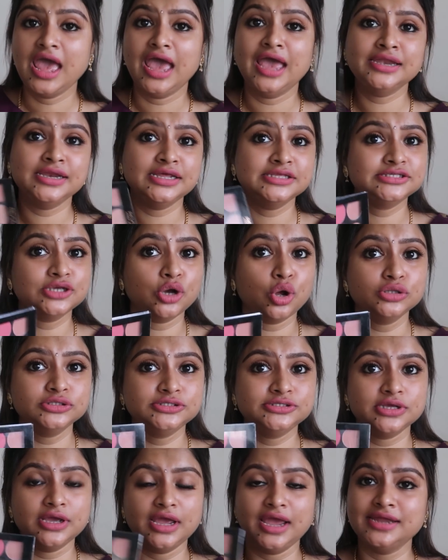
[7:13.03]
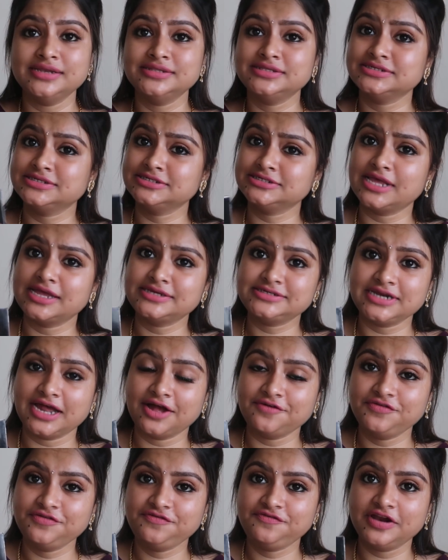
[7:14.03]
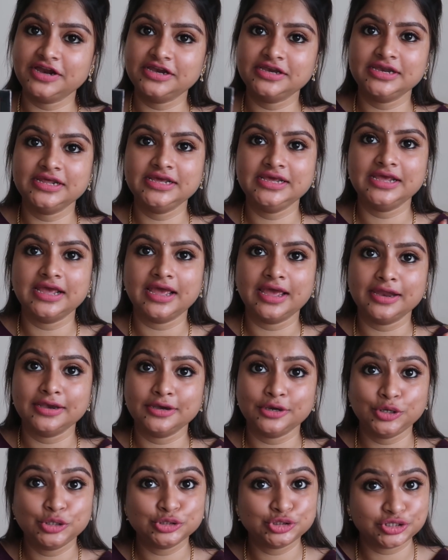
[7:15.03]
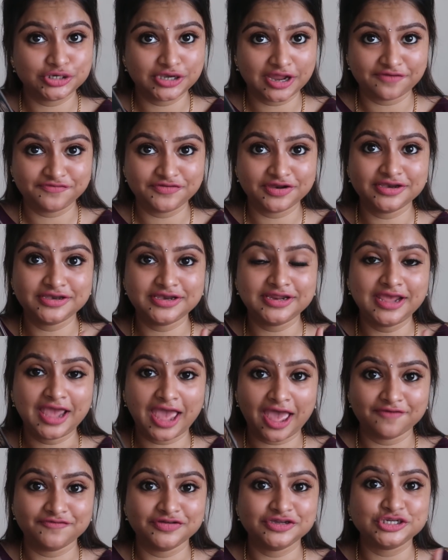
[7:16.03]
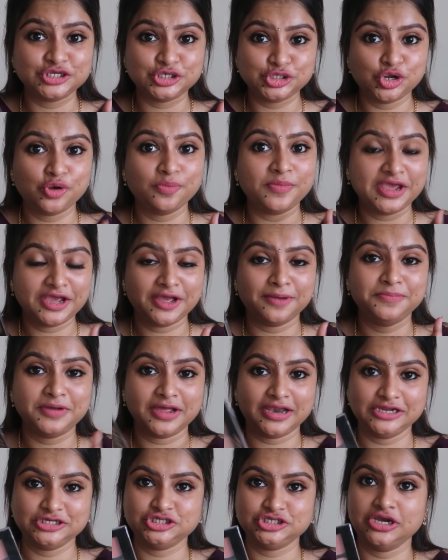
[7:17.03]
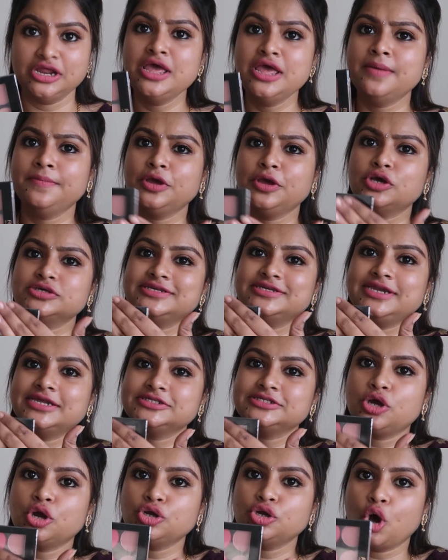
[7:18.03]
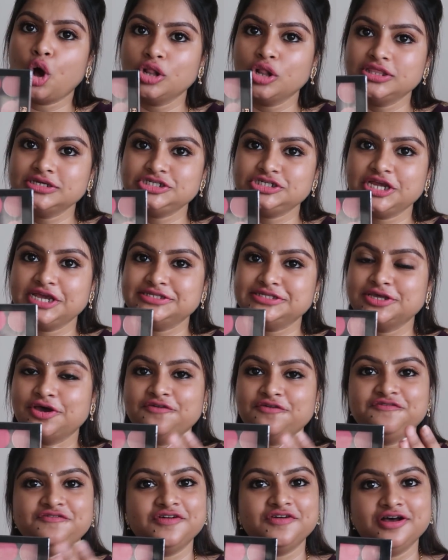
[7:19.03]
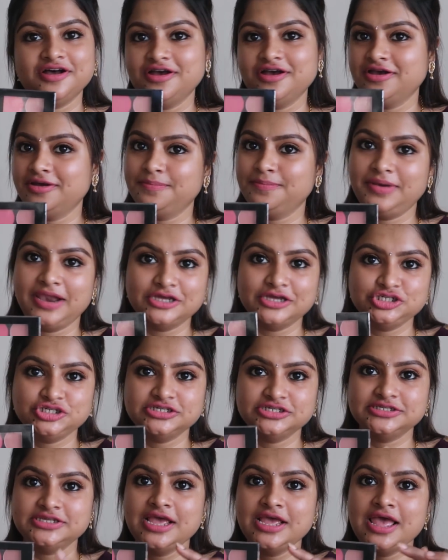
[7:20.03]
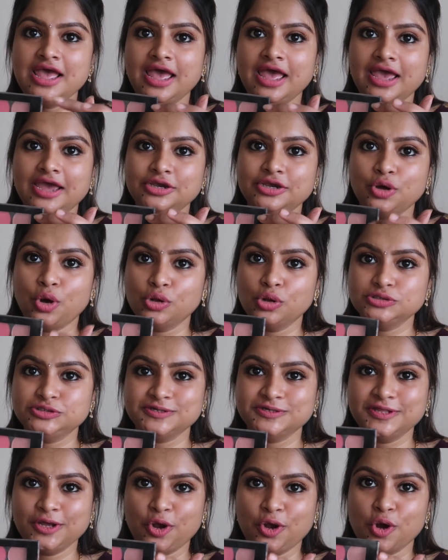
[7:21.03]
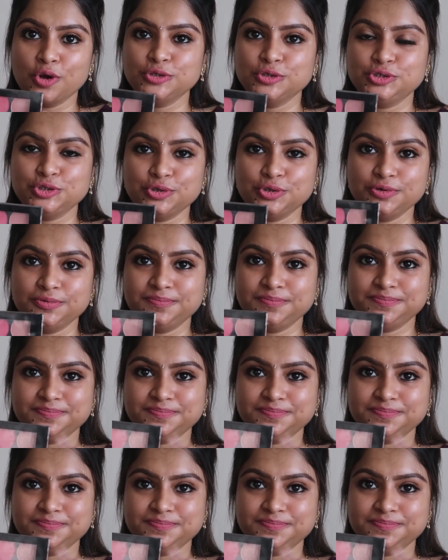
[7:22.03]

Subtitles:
And it's also, and this is travel friendly, and you should definitely have it in your makeup collection because it has got all the shades of blushes and also the contour.